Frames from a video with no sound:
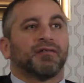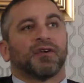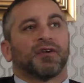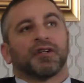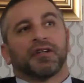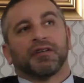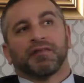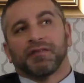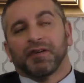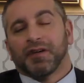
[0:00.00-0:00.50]

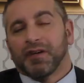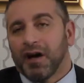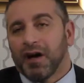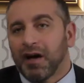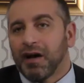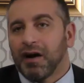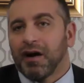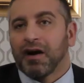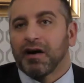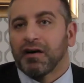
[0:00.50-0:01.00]
where different
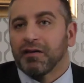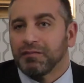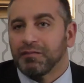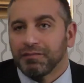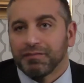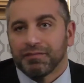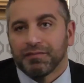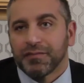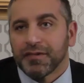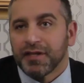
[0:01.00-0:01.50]
IR
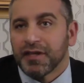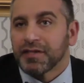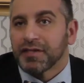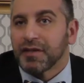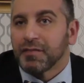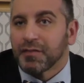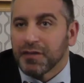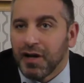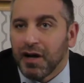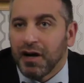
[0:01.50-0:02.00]

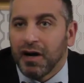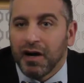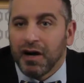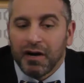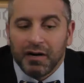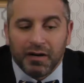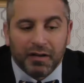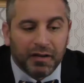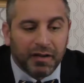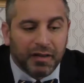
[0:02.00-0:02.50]
systems
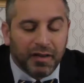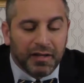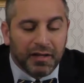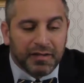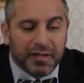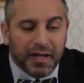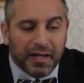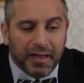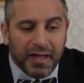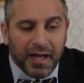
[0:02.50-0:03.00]
are and
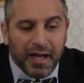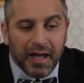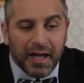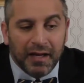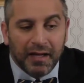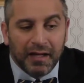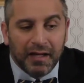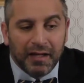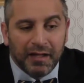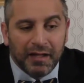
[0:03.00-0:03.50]
things like
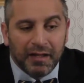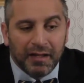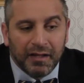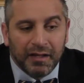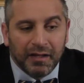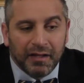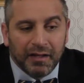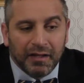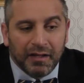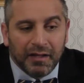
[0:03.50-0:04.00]
that.
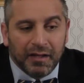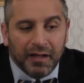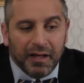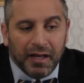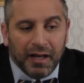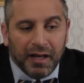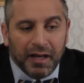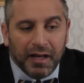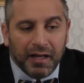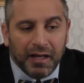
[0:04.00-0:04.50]

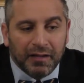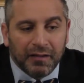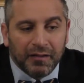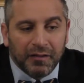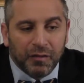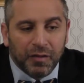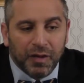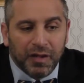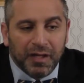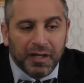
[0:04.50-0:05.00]
And
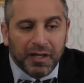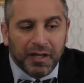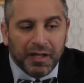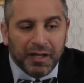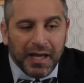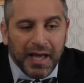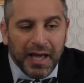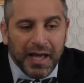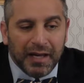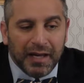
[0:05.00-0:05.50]
you really
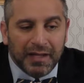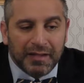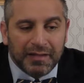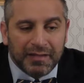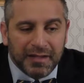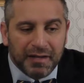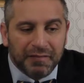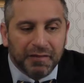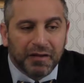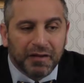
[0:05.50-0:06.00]
can't,
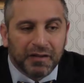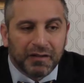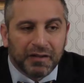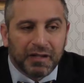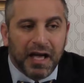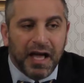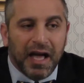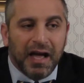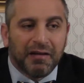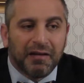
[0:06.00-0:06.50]
it's difficult
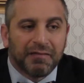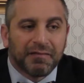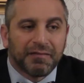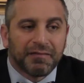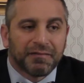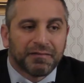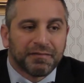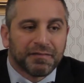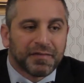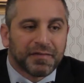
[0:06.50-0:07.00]
to have
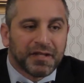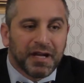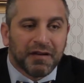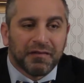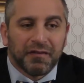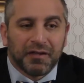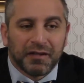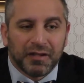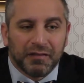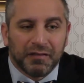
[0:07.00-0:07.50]

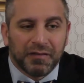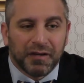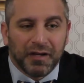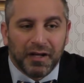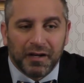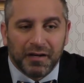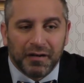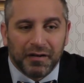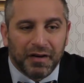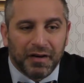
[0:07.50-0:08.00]
several different
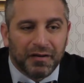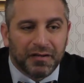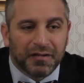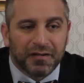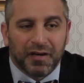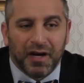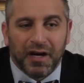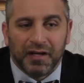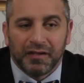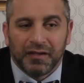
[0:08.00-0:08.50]
integrators
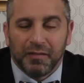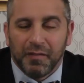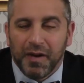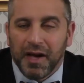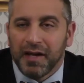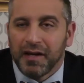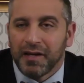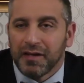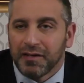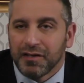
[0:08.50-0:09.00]
trying to
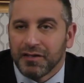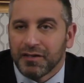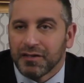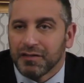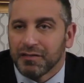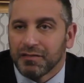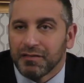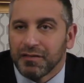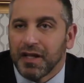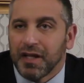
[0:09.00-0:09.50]

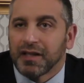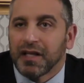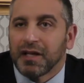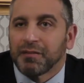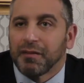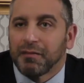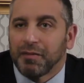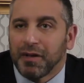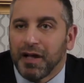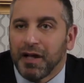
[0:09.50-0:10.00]
manage that
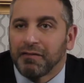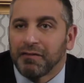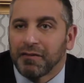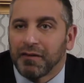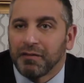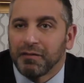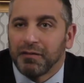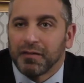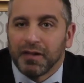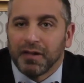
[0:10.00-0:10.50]
type of
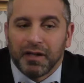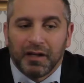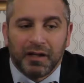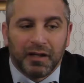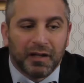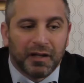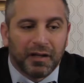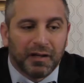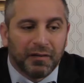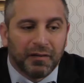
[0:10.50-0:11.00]
platform.
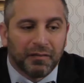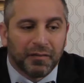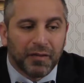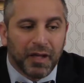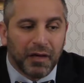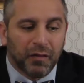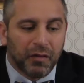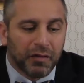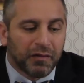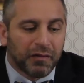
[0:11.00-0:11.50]

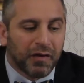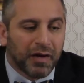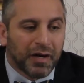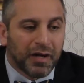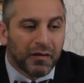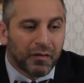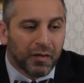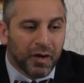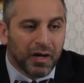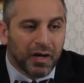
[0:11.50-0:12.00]
And we've
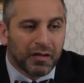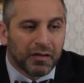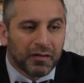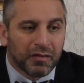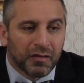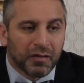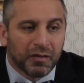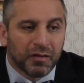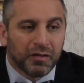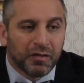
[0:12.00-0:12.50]
already run
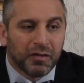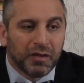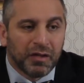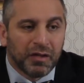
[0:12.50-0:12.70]
into,